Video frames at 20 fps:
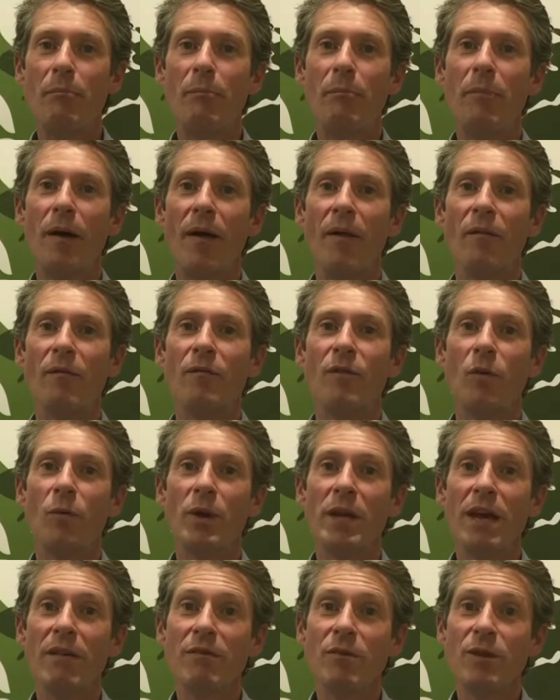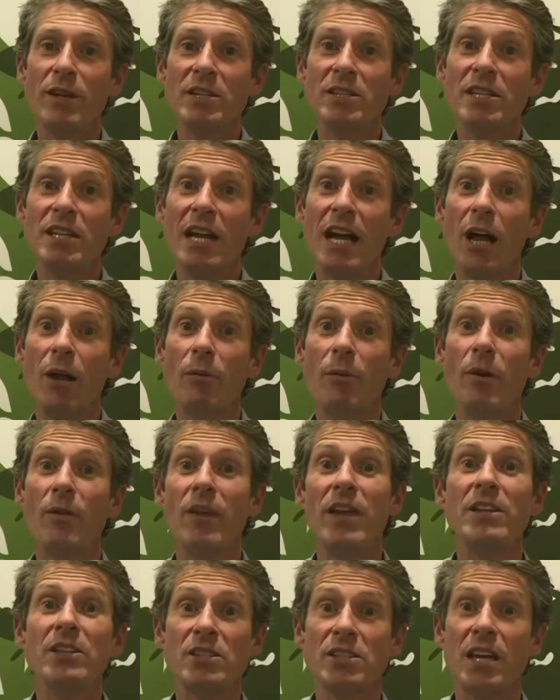but for whatever reason the elbow
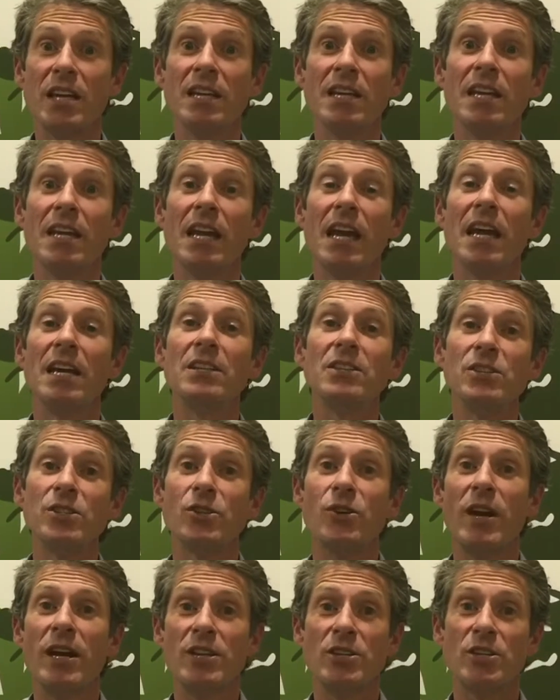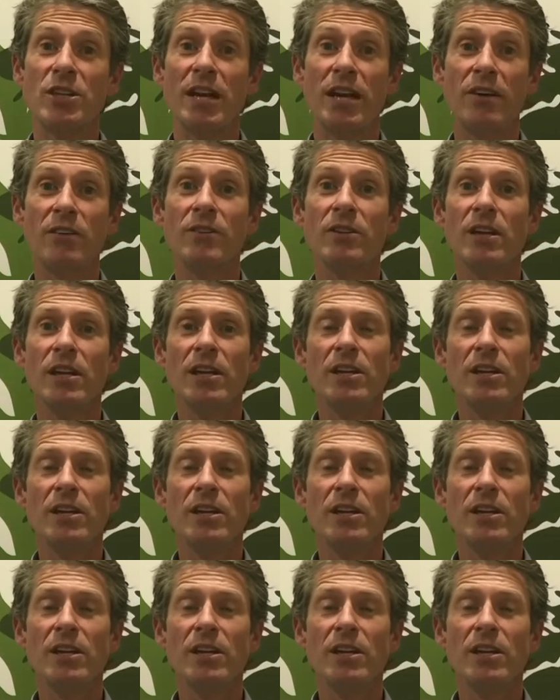then suddenly gets stretched out.